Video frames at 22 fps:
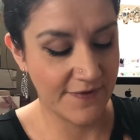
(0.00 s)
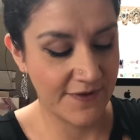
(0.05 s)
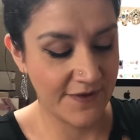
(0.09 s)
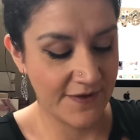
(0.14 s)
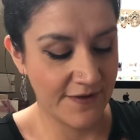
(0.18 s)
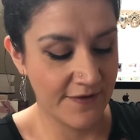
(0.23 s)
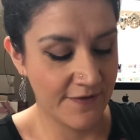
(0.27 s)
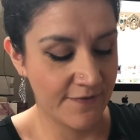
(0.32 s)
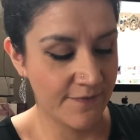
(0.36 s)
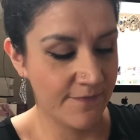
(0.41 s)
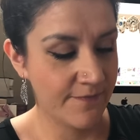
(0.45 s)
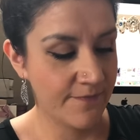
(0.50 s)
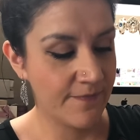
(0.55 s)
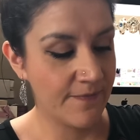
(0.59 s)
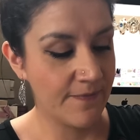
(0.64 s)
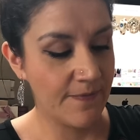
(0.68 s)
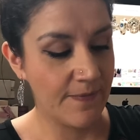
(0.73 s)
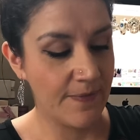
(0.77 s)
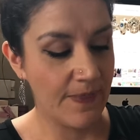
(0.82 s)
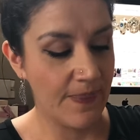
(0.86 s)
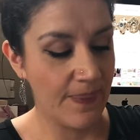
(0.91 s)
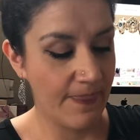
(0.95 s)

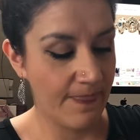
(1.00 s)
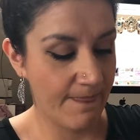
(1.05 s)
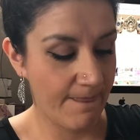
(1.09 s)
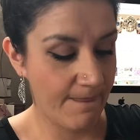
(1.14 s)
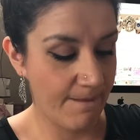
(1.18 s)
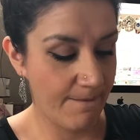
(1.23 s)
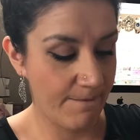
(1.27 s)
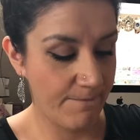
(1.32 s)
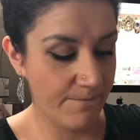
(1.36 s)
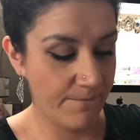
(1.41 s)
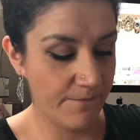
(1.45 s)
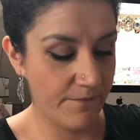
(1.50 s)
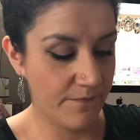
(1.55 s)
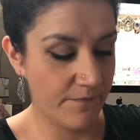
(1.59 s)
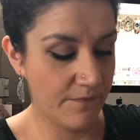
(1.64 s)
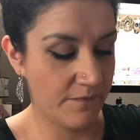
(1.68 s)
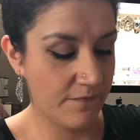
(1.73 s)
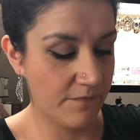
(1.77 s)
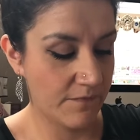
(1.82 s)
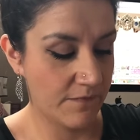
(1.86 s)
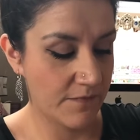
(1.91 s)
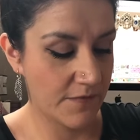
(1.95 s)

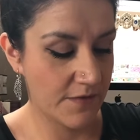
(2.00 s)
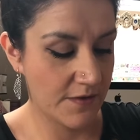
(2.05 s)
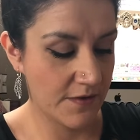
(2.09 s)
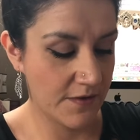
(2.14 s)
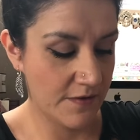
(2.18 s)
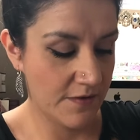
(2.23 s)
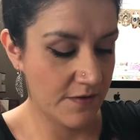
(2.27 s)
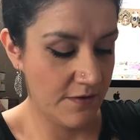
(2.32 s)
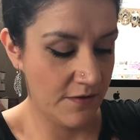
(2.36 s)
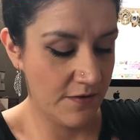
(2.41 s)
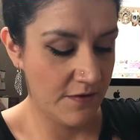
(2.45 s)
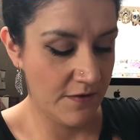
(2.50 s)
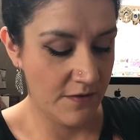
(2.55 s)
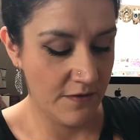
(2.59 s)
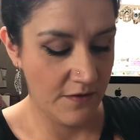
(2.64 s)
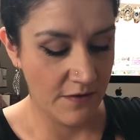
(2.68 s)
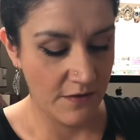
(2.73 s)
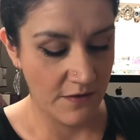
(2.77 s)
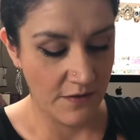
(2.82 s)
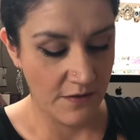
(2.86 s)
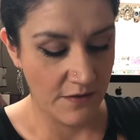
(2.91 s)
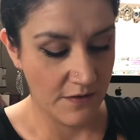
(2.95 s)

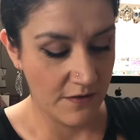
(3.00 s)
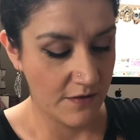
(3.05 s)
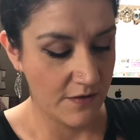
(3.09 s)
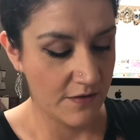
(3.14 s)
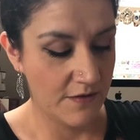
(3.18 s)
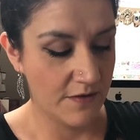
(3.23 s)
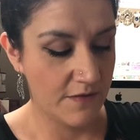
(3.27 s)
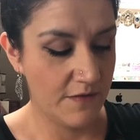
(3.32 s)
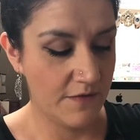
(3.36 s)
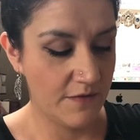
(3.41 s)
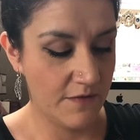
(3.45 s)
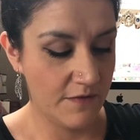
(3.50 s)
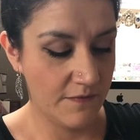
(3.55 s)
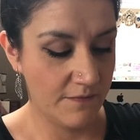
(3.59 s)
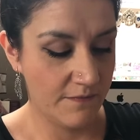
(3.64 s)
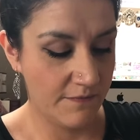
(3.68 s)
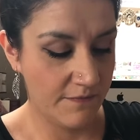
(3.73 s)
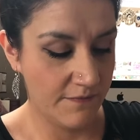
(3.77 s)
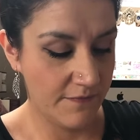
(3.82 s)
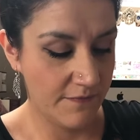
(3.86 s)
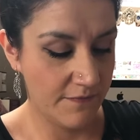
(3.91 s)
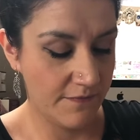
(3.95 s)

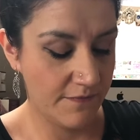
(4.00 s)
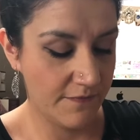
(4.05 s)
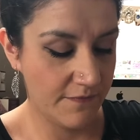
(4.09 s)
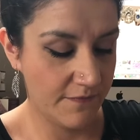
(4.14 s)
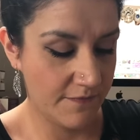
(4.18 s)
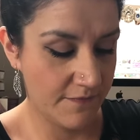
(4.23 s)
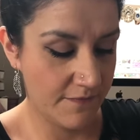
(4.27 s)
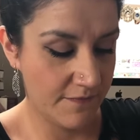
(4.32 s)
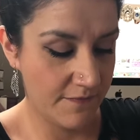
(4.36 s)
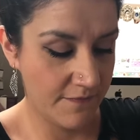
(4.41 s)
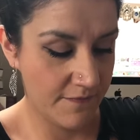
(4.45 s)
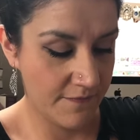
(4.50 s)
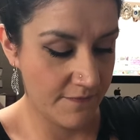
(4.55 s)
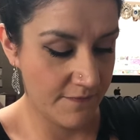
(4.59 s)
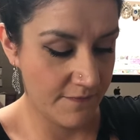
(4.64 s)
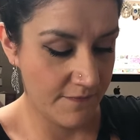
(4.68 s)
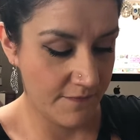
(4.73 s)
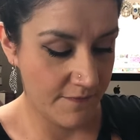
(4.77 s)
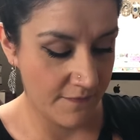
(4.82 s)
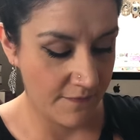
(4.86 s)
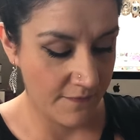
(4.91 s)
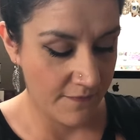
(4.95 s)

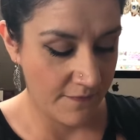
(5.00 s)
(silence)